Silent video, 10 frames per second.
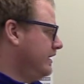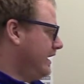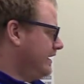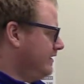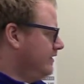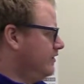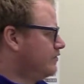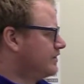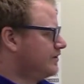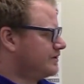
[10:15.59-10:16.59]
And
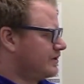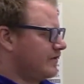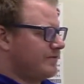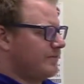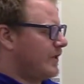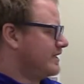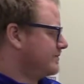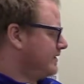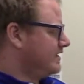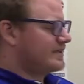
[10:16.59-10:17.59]
usually you'll start from rest,
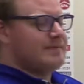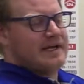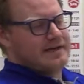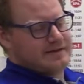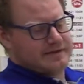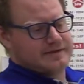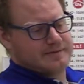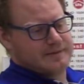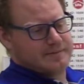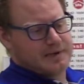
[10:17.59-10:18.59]
but this can be anything. This
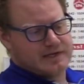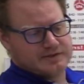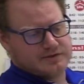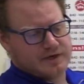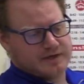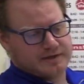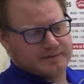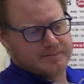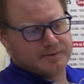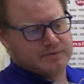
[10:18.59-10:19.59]
can be a positron, it can
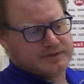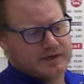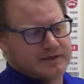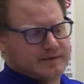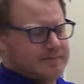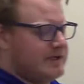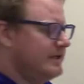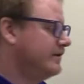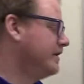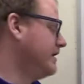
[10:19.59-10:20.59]
be a proton, it can be
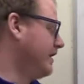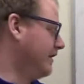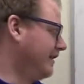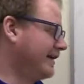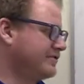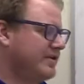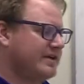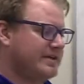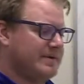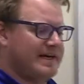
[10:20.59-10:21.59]
an
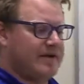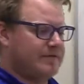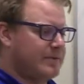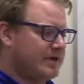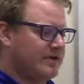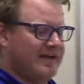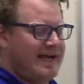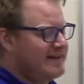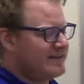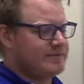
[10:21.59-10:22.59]
electron, it can be an alpha particle,
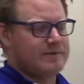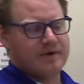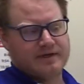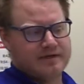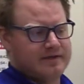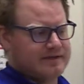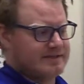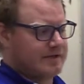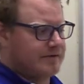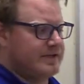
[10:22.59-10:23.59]
anything we want to
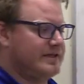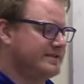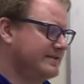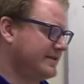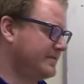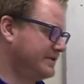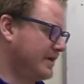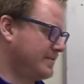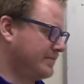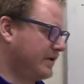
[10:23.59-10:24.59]
accelerate that's a
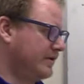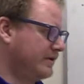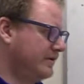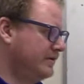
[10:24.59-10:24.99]
subatomic particle.